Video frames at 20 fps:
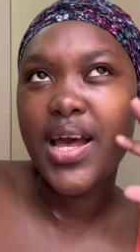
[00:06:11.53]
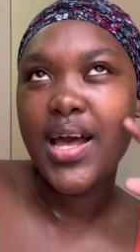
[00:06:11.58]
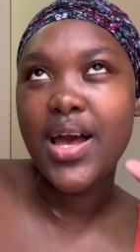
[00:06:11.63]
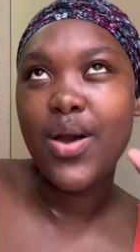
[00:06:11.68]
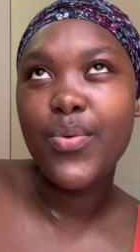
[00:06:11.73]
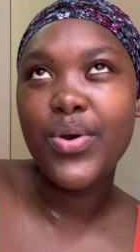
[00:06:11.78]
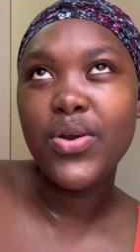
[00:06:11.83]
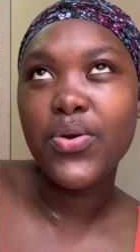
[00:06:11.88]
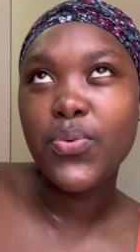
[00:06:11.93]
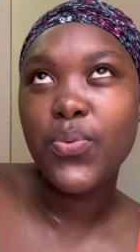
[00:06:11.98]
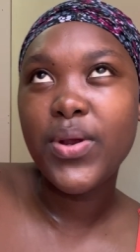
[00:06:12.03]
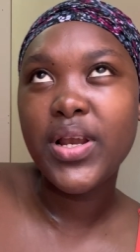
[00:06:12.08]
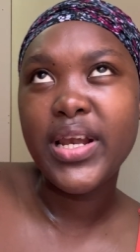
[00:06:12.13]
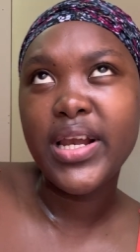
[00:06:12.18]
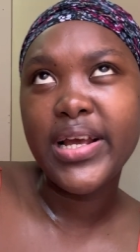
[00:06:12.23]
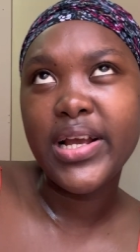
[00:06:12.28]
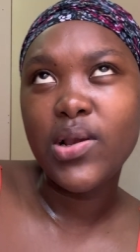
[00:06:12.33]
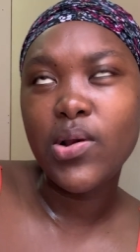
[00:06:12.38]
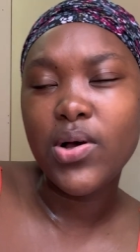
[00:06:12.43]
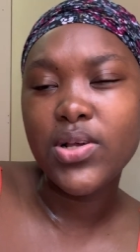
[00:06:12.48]
i went on one
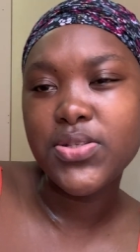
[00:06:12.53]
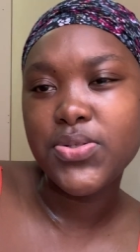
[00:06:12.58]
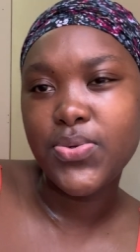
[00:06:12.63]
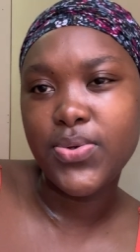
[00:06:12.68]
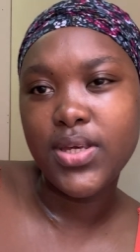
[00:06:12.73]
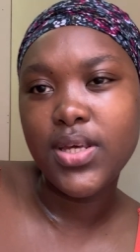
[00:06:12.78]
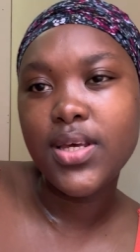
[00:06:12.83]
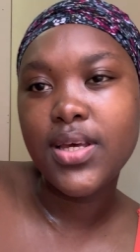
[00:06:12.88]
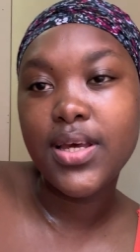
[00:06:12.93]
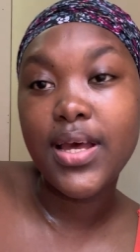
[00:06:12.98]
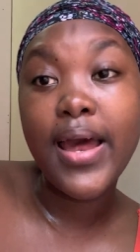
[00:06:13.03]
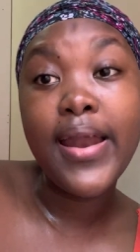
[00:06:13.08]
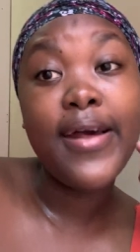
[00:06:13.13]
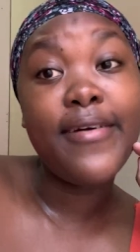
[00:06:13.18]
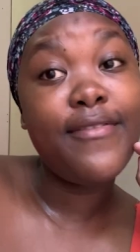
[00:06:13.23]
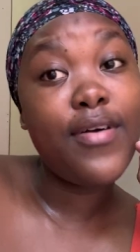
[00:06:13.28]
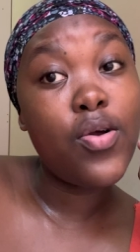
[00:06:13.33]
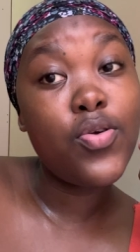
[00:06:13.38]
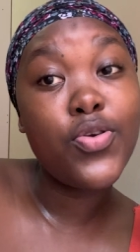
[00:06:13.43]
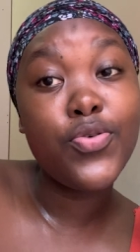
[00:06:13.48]
like last week and i
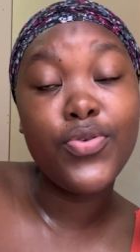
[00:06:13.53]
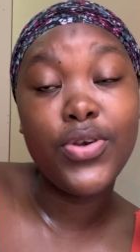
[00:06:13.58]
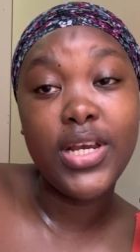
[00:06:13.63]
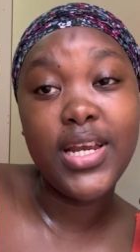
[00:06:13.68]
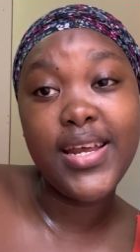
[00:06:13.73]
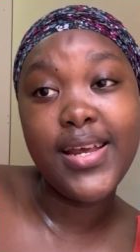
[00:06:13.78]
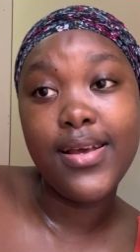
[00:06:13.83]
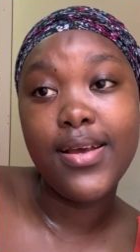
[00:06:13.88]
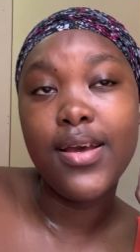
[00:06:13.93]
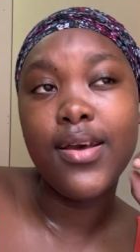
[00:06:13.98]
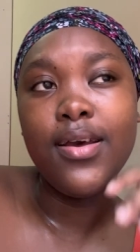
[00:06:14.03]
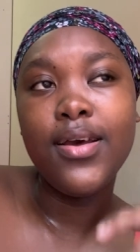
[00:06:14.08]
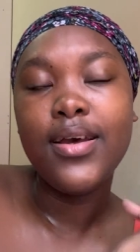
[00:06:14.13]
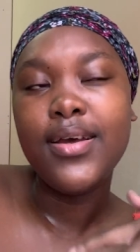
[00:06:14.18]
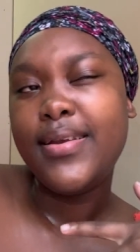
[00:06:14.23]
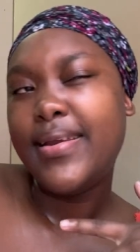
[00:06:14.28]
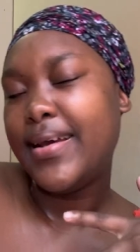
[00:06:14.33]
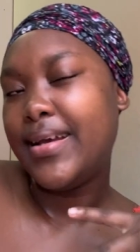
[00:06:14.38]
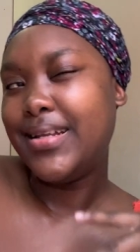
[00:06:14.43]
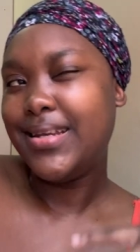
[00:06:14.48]
found it really
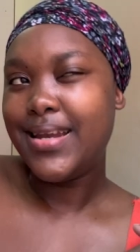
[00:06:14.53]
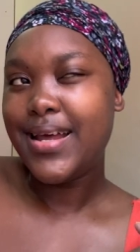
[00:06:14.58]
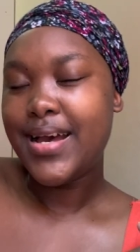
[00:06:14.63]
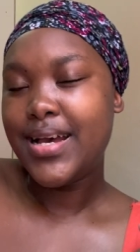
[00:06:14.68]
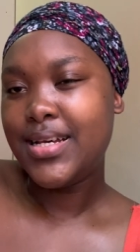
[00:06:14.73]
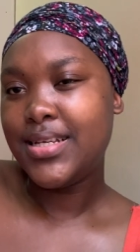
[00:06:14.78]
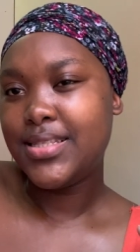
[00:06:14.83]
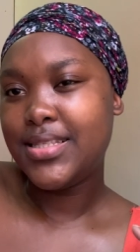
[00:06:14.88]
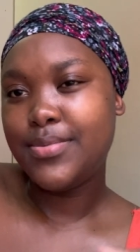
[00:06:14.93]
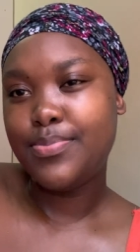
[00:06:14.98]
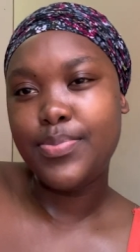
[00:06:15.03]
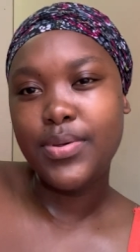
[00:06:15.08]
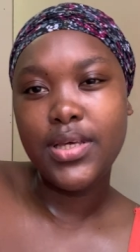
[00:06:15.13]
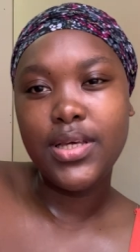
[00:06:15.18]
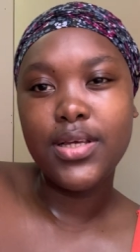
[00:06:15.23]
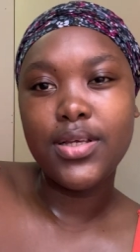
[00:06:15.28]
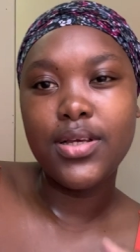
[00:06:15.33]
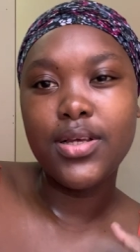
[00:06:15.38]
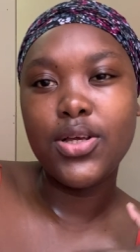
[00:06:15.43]
like nice being